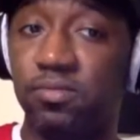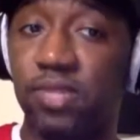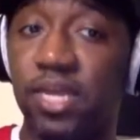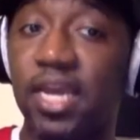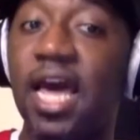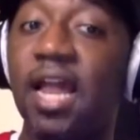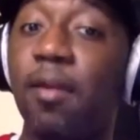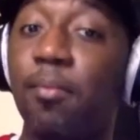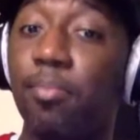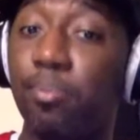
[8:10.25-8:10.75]

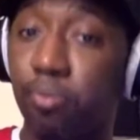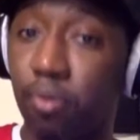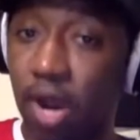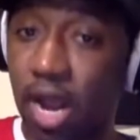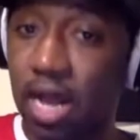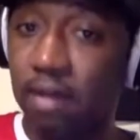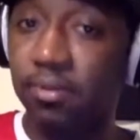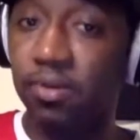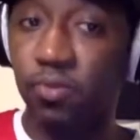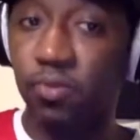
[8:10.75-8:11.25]
They got a
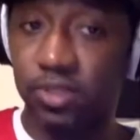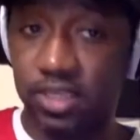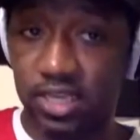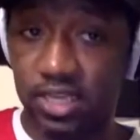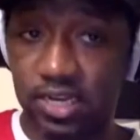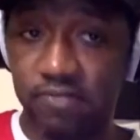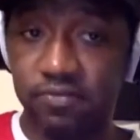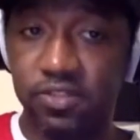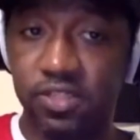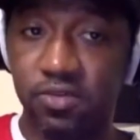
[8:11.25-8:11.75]
problem with the
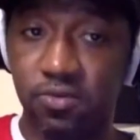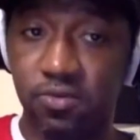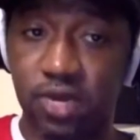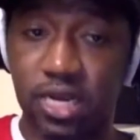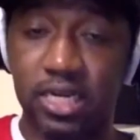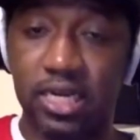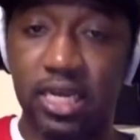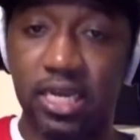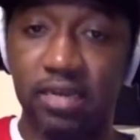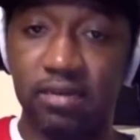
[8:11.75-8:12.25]
NFC
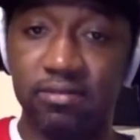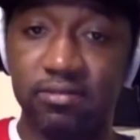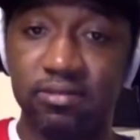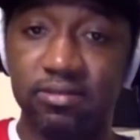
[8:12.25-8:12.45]
right now.